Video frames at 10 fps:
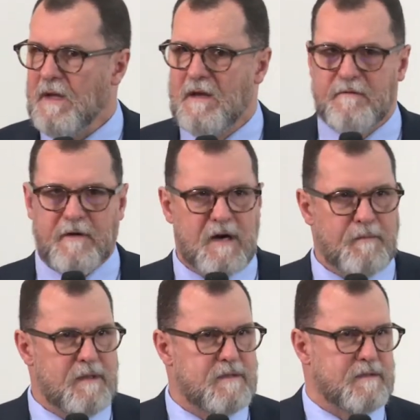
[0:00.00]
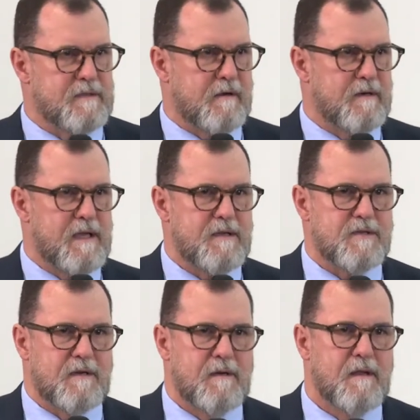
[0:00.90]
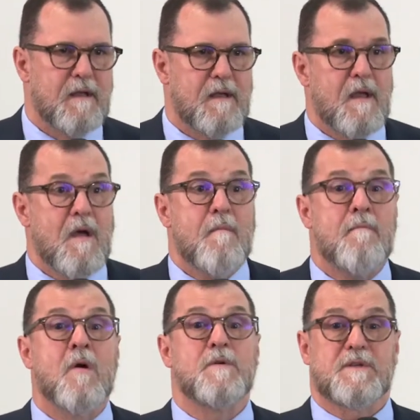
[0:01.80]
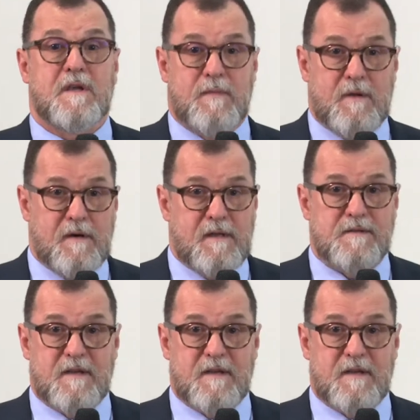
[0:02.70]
Environmental degradation. Most communities,